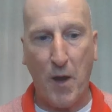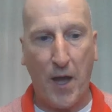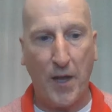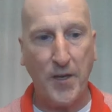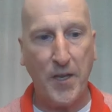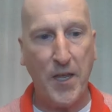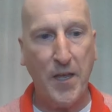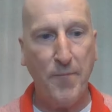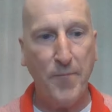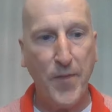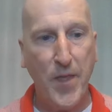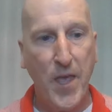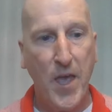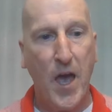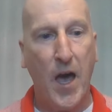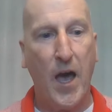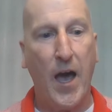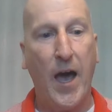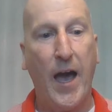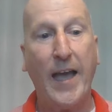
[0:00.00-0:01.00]
Rodney.
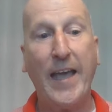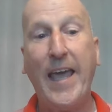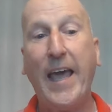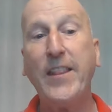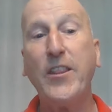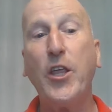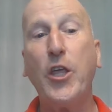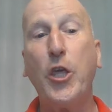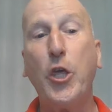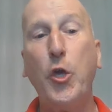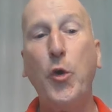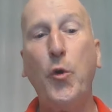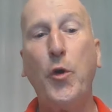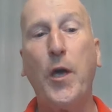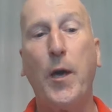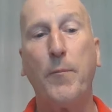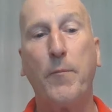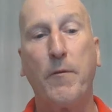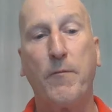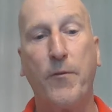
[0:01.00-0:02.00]
Get the
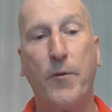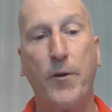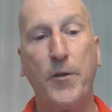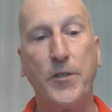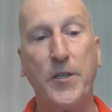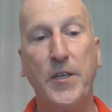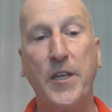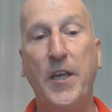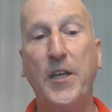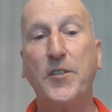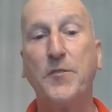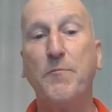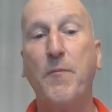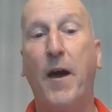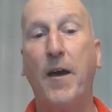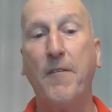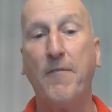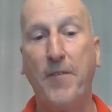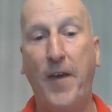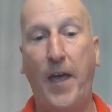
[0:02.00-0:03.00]
cucumber version. It's
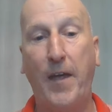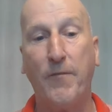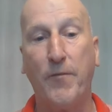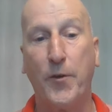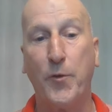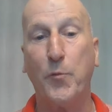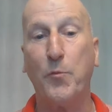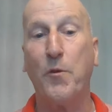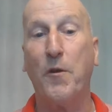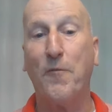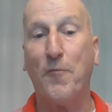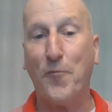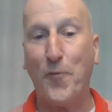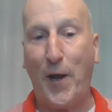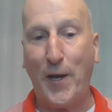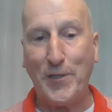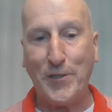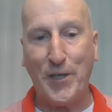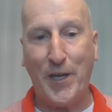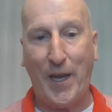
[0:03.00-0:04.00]
my favorite.
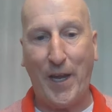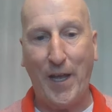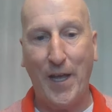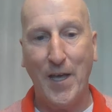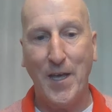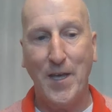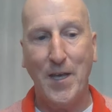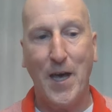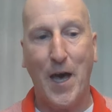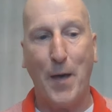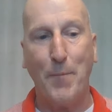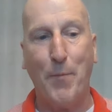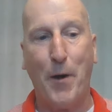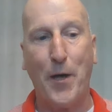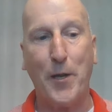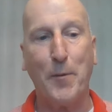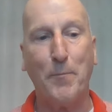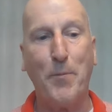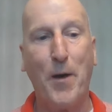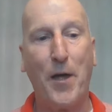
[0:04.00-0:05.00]
Refreshing. I
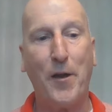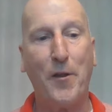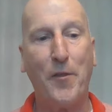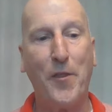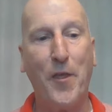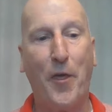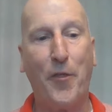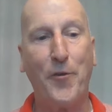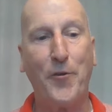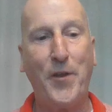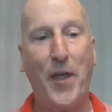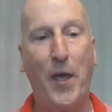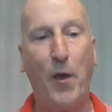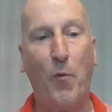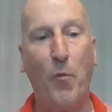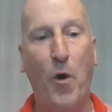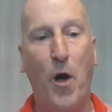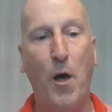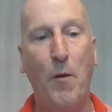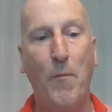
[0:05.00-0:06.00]
bought a bottle the other day at
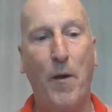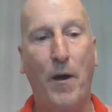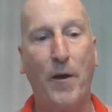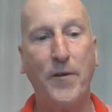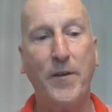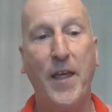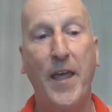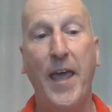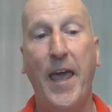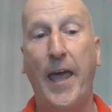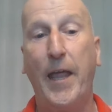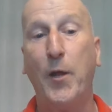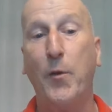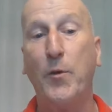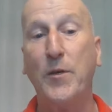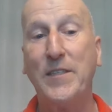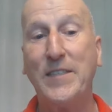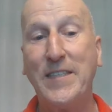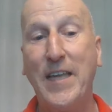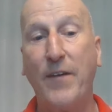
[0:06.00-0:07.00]
Walmart, and it
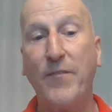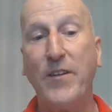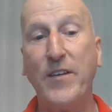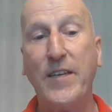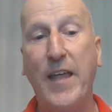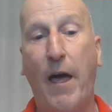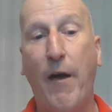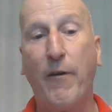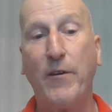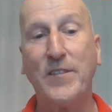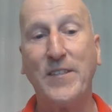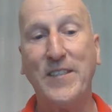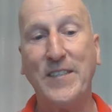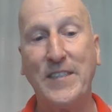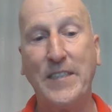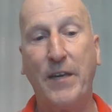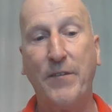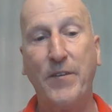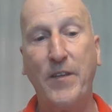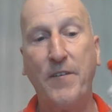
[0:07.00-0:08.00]
was
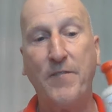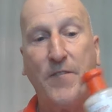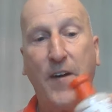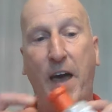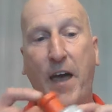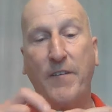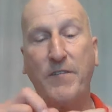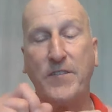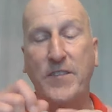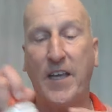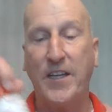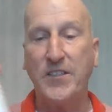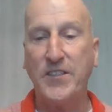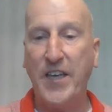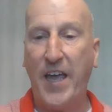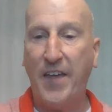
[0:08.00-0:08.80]
$7.75.